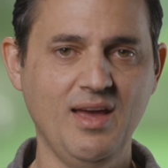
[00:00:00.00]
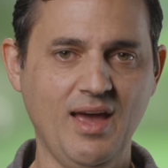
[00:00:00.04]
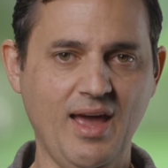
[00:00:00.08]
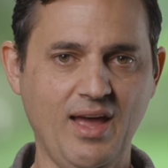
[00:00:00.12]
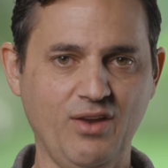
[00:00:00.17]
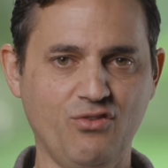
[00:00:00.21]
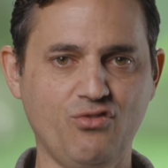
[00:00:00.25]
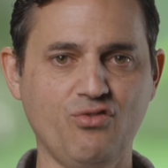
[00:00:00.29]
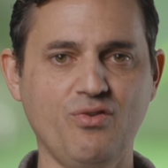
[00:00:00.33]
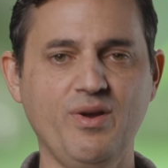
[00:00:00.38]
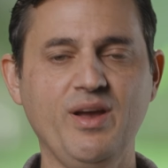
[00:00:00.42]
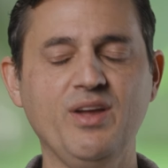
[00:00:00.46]

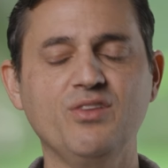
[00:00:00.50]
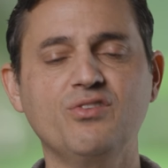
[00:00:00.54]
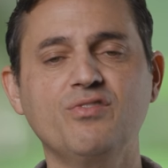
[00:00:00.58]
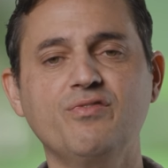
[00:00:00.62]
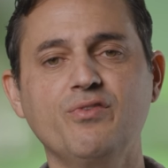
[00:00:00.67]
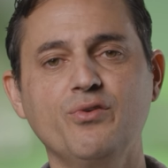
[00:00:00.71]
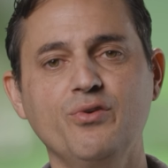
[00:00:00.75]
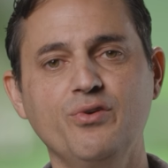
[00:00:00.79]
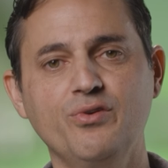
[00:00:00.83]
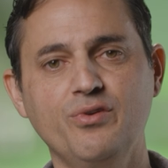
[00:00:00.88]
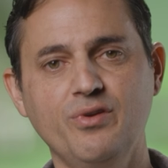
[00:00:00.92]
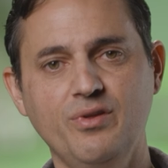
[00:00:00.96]
and
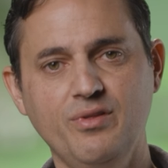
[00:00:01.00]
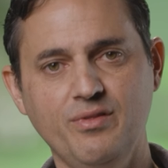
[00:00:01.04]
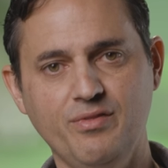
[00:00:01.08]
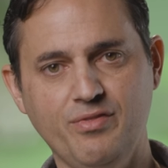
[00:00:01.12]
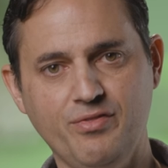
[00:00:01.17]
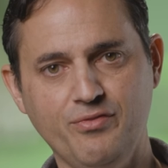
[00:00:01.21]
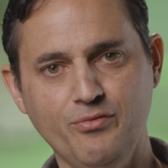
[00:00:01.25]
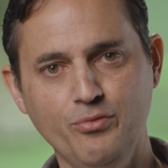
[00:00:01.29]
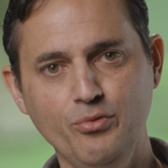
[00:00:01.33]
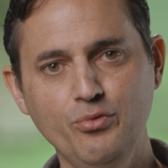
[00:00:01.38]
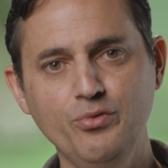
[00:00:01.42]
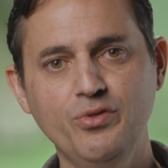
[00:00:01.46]
transferred
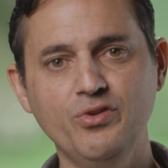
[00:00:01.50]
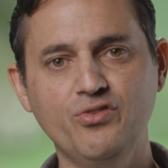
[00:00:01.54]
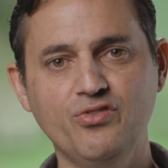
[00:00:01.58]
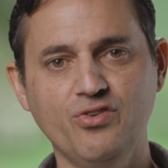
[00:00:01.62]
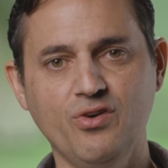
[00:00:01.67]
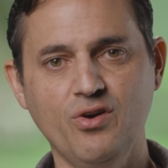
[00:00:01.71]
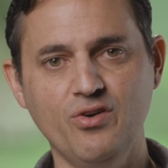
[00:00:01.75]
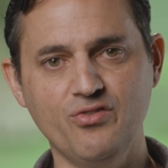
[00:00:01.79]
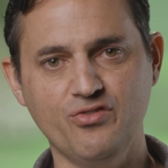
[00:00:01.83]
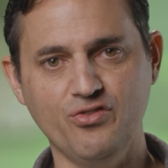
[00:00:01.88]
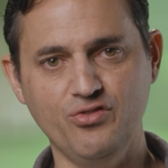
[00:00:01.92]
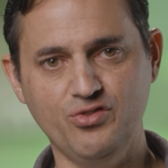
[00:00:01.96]
through the
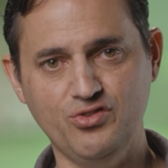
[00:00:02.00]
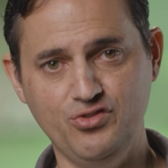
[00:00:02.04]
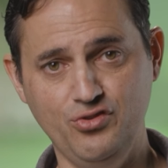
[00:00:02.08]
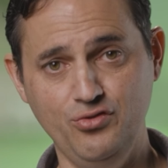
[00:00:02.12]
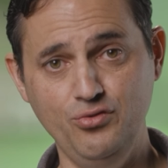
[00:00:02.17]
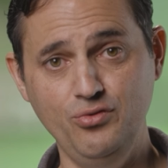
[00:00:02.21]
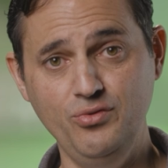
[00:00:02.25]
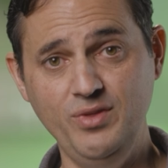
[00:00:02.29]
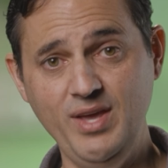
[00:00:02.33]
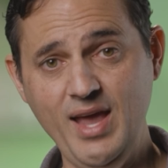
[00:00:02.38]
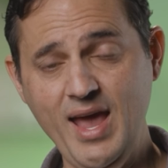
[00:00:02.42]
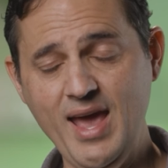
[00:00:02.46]
charger
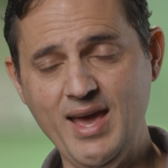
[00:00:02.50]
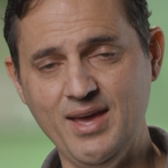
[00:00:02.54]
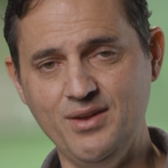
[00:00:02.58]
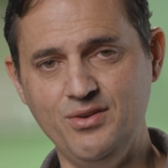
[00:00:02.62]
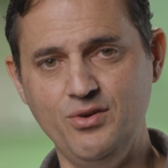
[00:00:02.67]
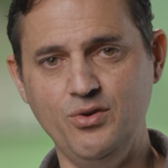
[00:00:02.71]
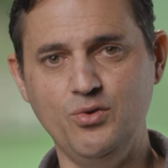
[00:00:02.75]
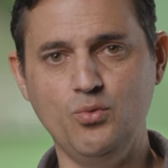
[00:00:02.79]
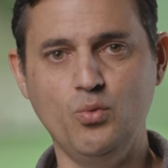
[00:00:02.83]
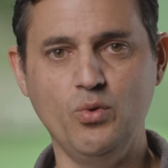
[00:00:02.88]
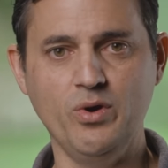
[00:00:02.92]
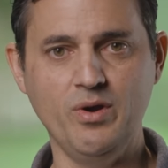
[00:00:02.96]
to the
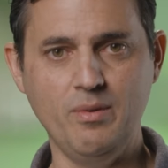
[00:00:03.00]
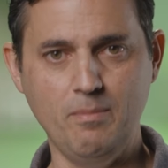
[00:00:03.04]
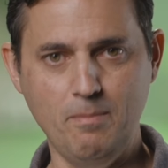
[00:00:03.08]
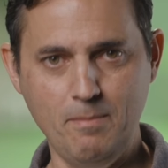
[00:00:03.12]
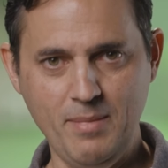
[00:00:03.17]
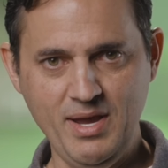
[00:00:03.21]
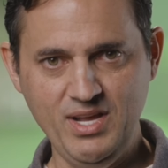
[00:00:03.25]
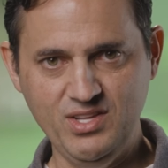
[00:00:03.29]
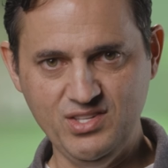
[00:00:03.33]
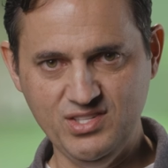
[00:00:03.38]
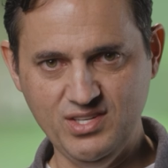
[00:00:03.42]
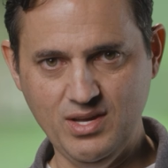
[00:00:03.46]
anode, where it
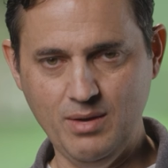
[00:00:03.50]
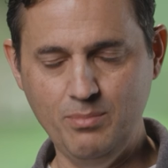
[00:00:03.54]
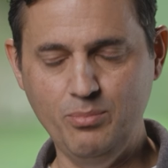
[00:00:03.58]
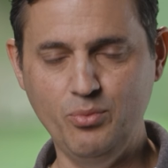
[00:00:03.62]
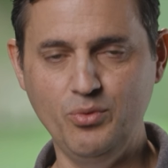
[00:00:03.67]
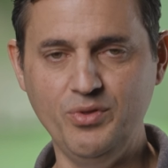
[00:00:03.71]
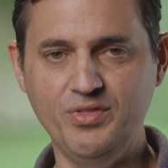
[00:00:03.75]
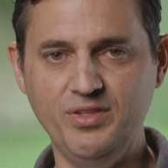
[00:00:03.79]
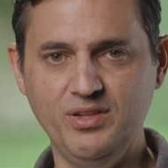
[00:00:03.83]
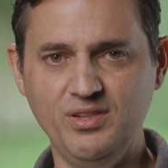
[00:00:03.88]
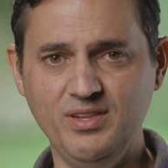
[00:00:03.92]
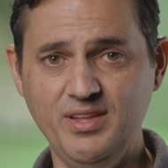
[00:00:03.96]
meets up
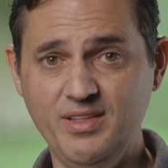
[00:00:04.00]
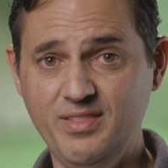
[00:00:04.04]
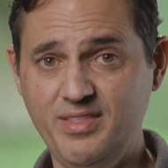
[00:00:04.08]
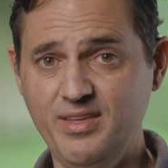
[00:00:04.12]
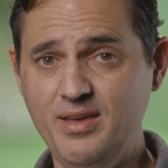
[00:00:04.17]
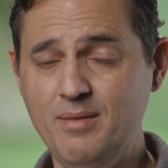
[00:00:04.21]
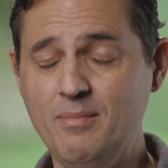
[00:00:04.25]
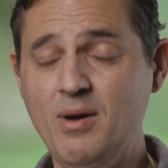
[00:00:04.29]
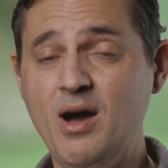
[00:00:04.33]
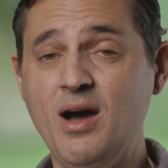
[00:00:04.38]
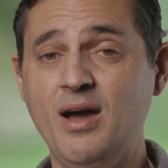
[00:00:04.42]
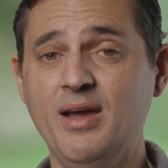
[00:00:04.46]
with the
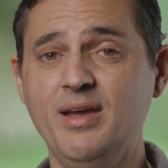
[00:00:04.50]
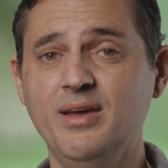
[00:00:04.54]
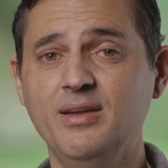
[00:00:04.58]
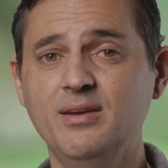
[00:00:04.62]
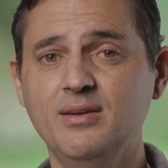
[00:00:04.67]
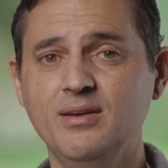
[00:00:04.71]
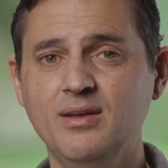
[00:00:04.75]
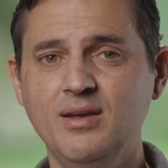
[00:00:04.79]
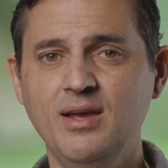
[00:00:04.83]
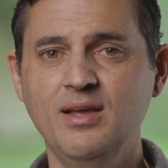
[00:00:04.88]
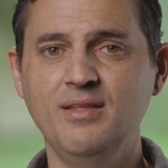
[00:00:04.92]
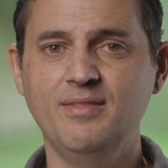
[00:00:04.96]
lithium ion
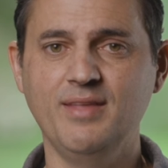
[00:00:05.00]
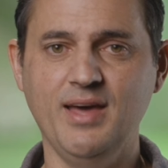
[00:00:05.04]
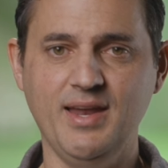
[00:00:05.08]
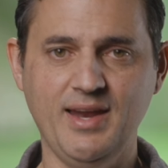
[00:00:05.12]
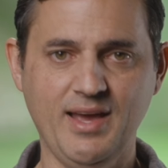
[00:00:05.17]
that